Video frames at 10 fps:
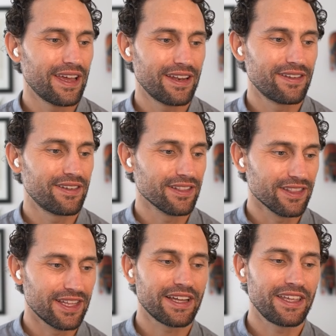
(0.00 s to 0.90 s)
And
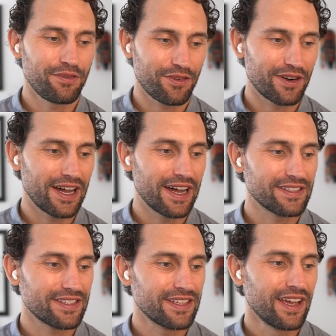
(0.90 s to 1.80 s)
lucky for
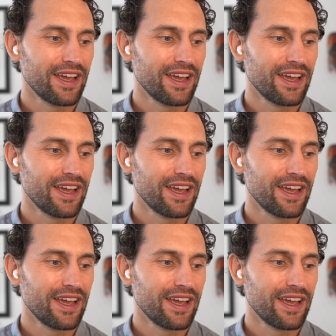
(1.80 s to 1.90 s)
us,